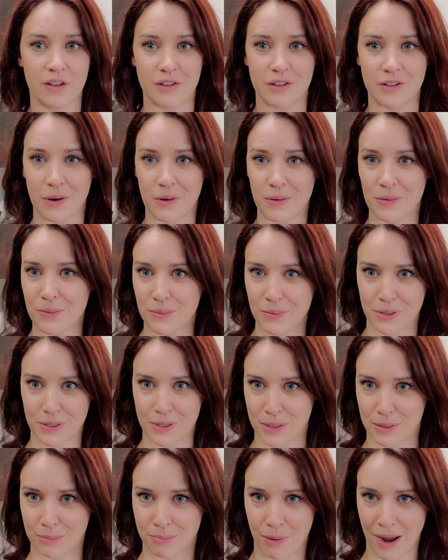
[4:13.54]
the
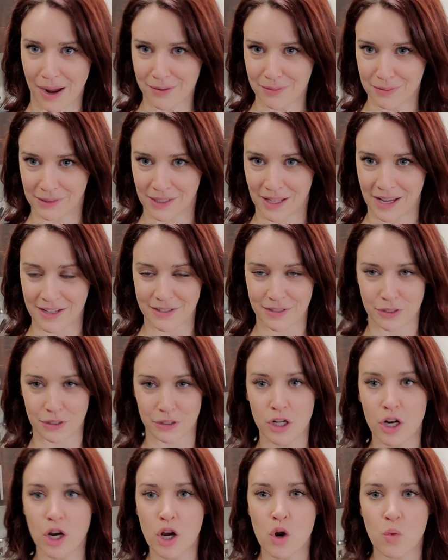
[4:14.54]
spiralizer,
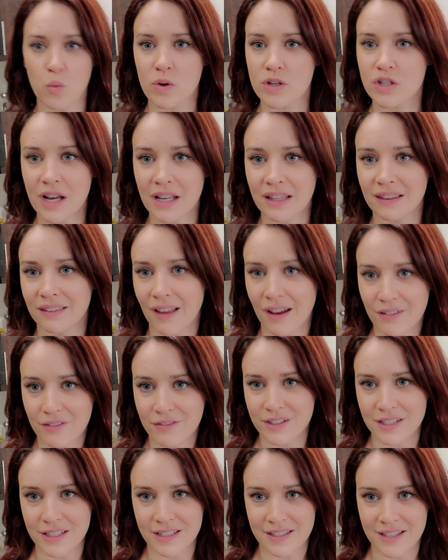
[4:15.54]
which I'd love
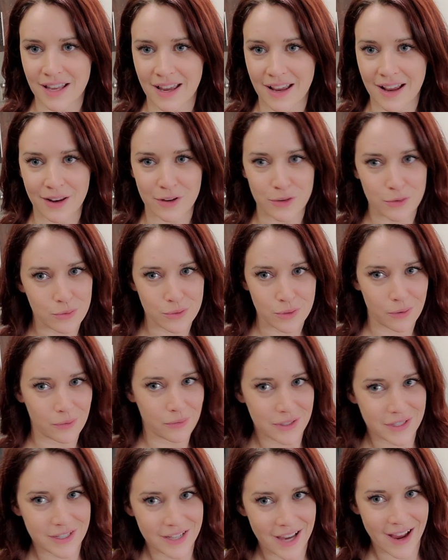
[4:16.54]
to say I use all the
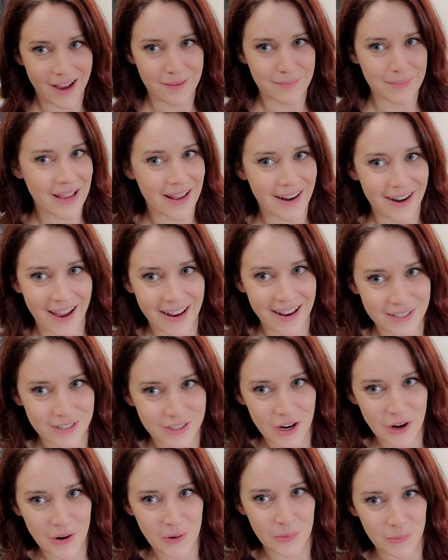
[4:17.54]
time and I
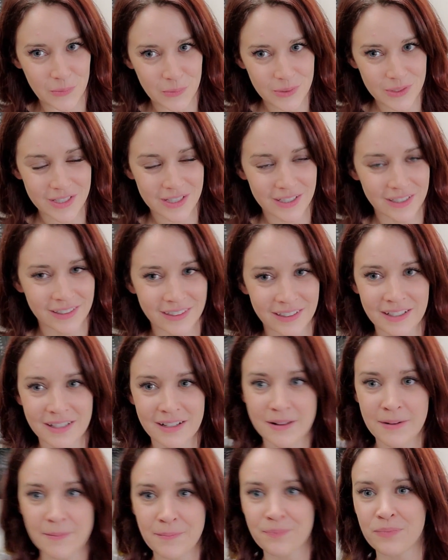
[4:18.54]
don't,
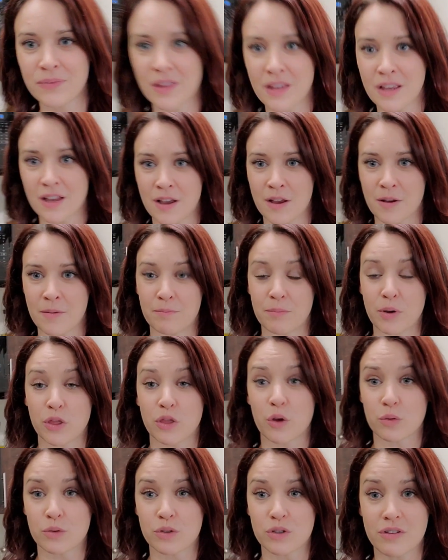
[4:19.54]
but
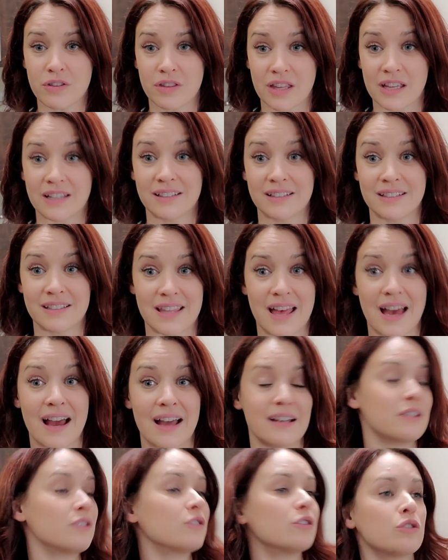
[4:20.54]
those are things that
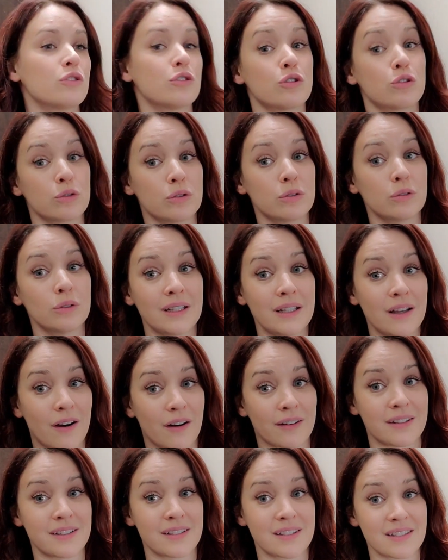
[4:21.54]
truly,
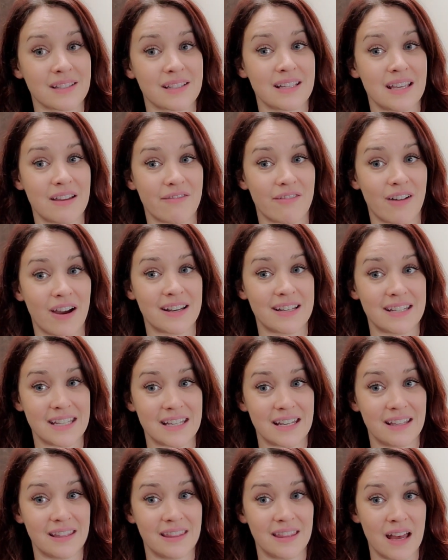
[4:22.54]
honestly, if I
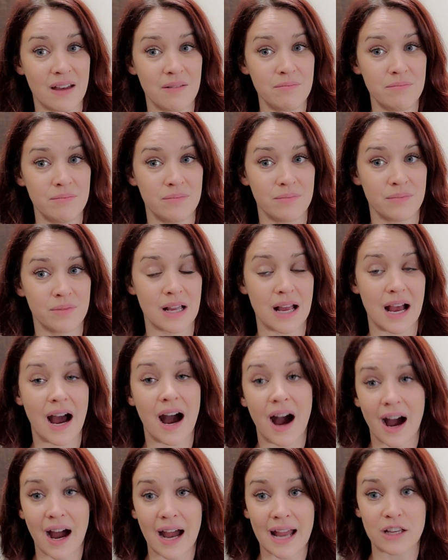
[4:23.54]
needed them,
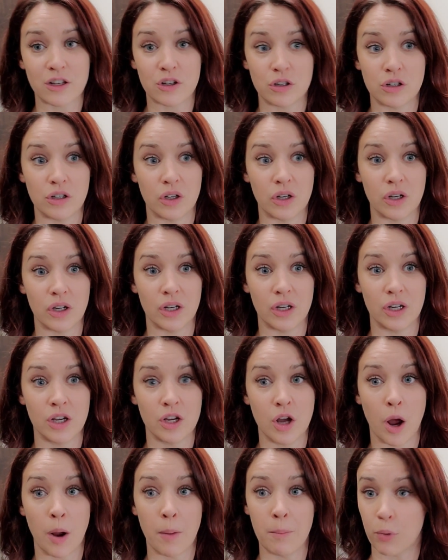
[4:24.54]
I could
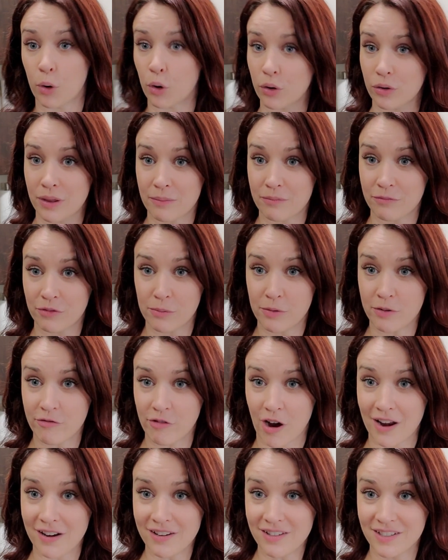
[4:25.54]
borrow them from a
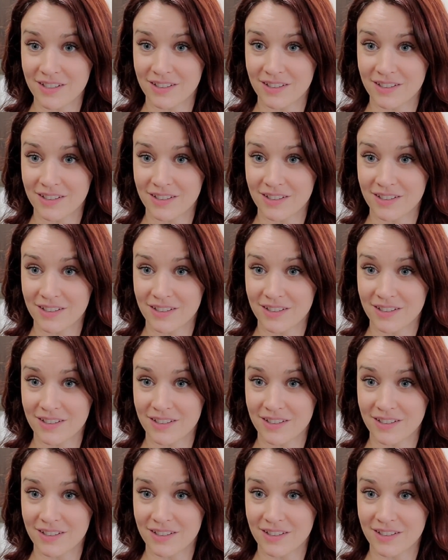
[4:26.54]
friend